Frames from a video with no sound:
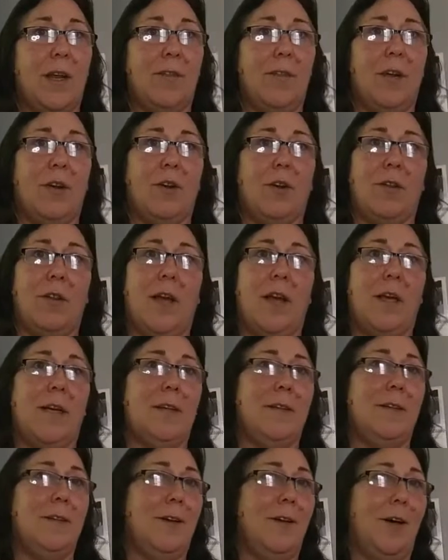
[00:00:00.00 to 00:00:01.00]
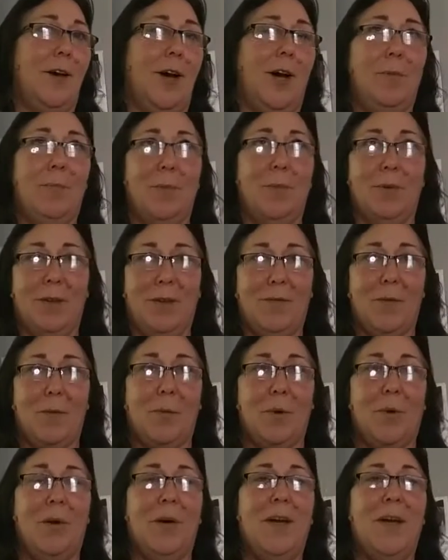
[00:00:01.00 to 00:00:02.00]
I think are like
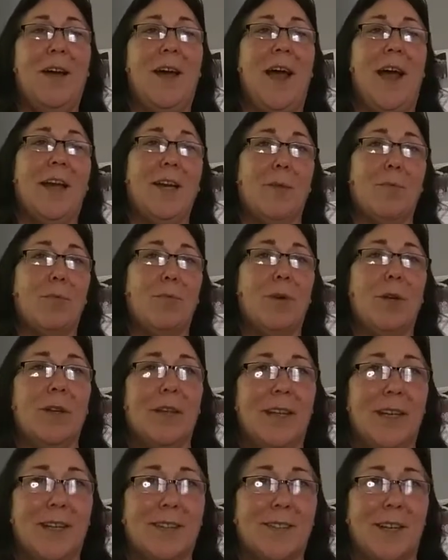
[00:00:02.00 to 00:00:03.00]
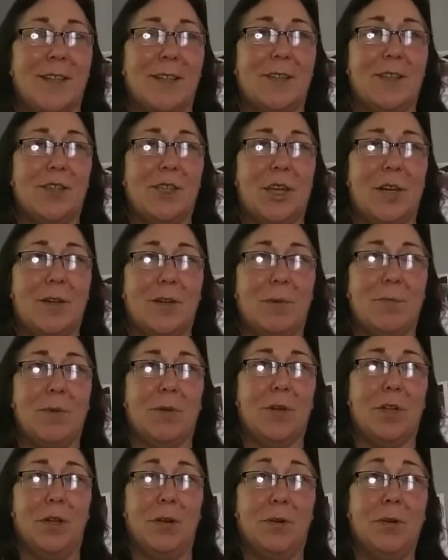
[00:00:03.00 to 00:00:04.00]
unbelievable, and I'm really excited to share them
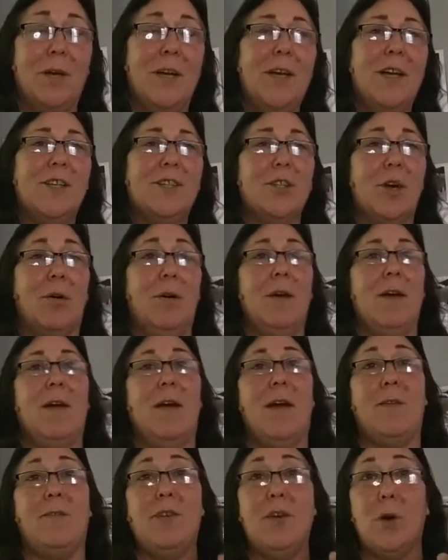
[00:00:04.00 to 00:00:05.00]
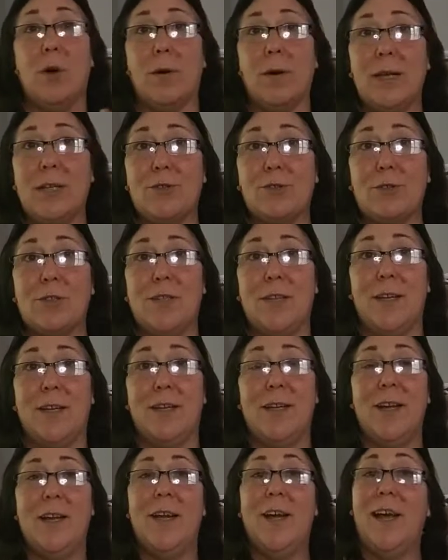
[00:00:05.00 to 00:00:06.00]
with you. So if you're
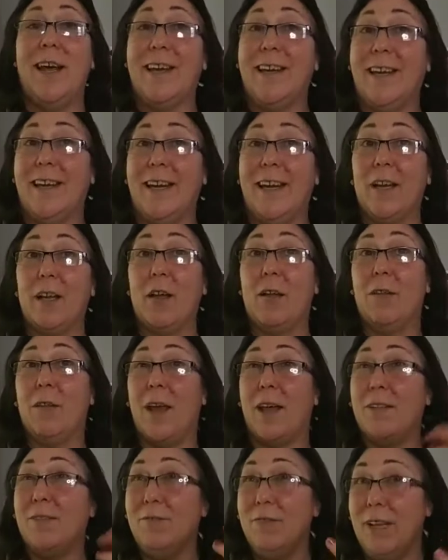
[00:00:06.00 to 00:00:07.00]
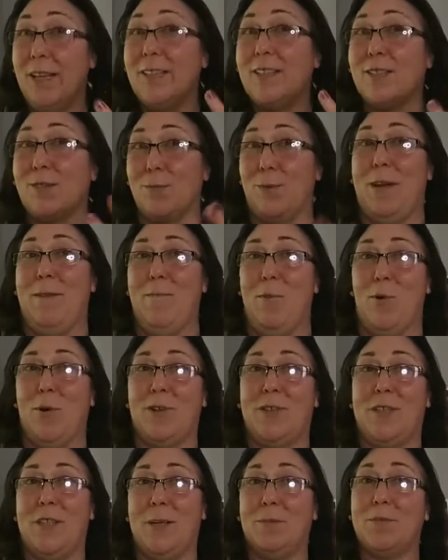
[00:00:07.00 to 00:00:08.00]
interested in getting at least 3
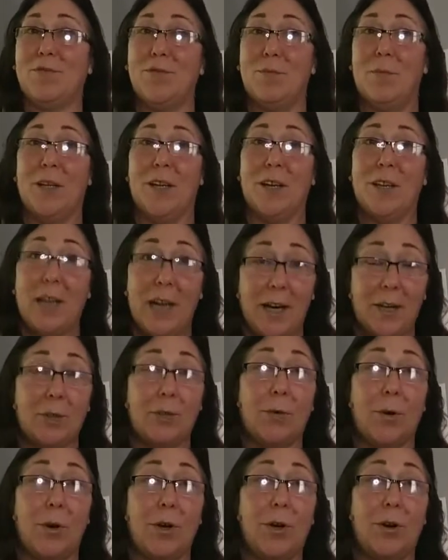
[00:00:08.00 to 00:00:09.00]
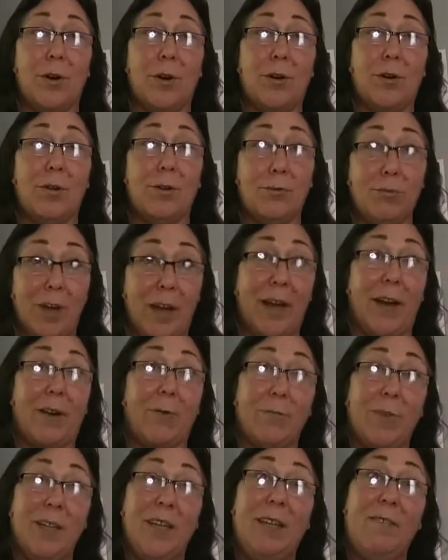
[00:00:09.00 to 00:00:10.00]
more tips from me on how to grow your hair
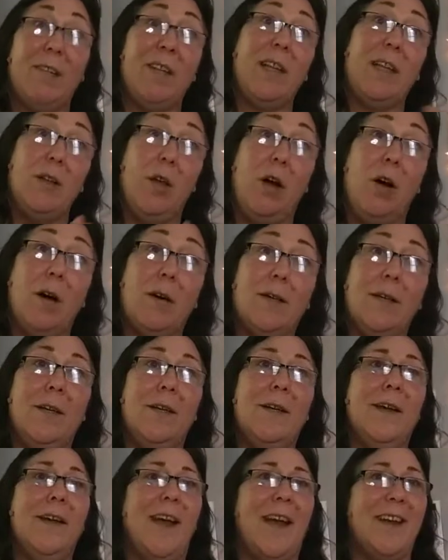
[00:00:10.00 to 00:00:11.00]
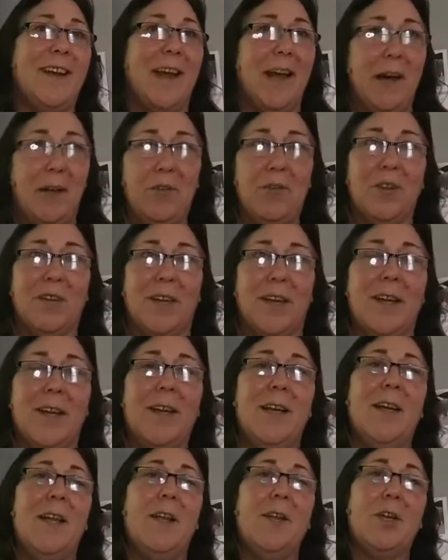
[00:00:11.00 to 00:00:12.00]
really, really long and healthily,
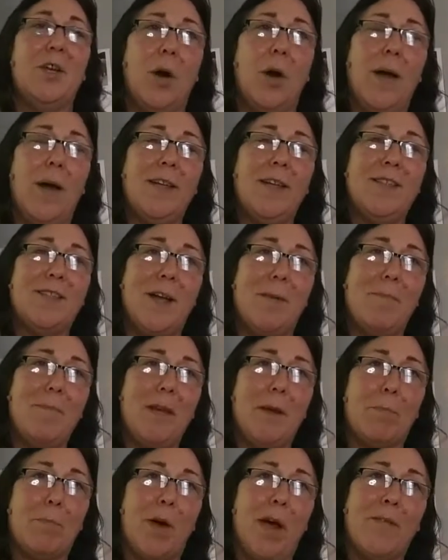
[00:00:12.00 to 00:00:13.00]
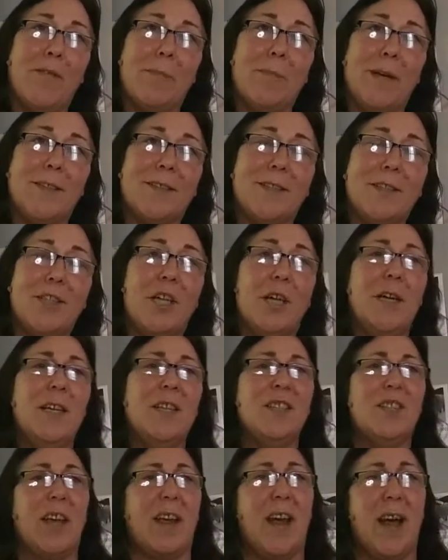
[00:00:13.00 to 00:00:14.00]
go ahead and send me a private message.
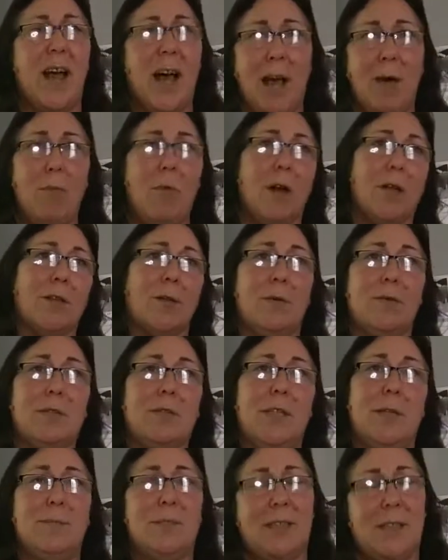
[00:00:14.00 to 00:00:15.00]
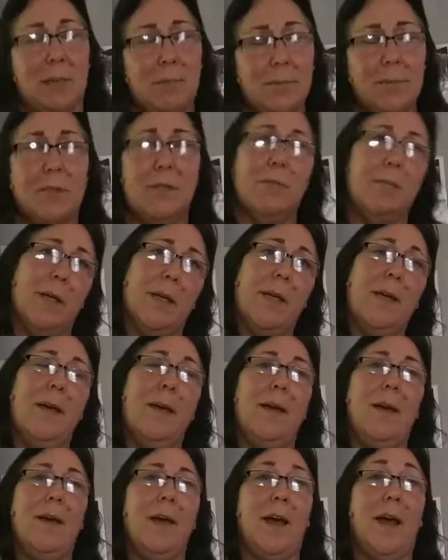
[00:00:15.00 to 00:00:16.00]
Say, I want those tips, give them to me,
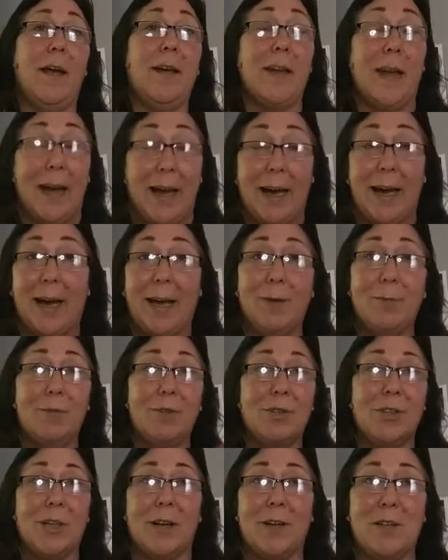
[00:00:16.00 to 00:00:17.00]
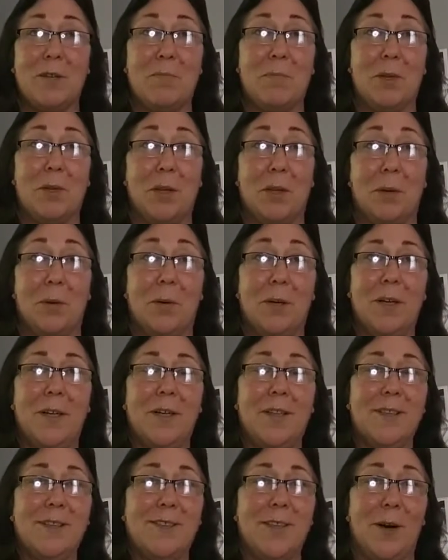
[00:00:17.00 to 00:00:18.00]
and I will share them with you.
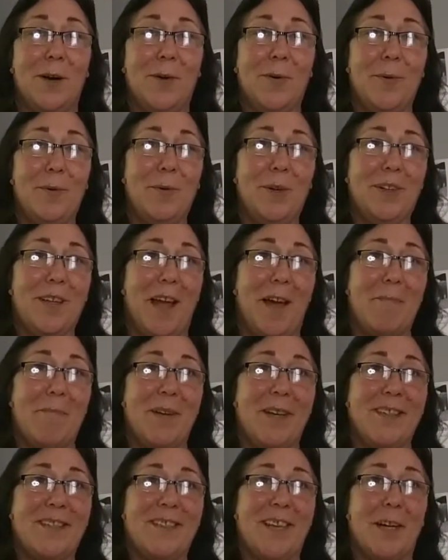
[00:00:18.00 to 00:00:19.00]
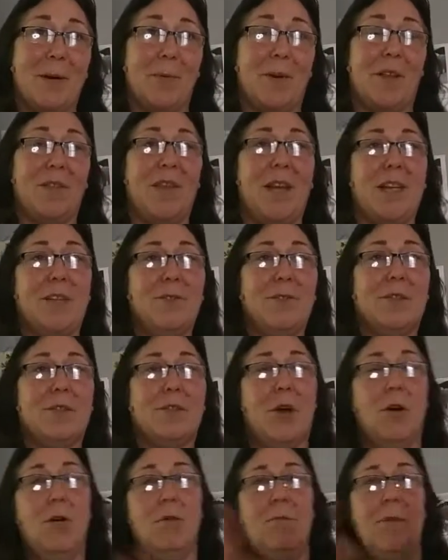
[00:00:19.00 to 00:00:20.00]
So with that being said, I want to thank you
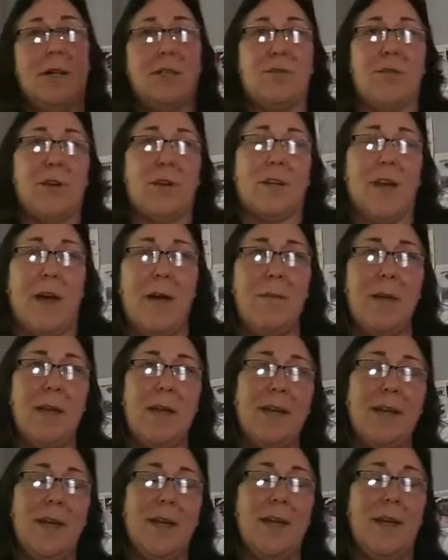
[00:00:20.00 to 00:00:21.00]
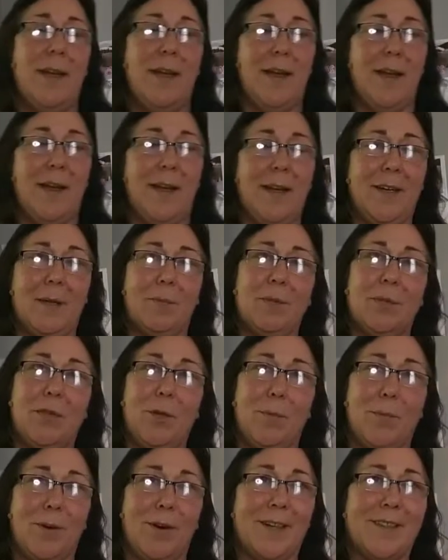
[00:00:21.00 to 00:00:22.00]
so much for coming, and I'm
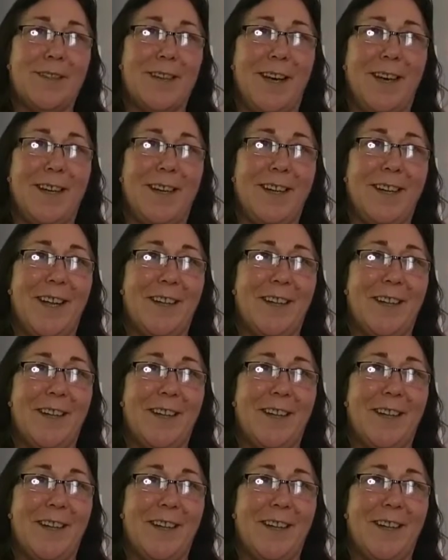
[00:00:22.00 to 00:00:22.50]
super excited.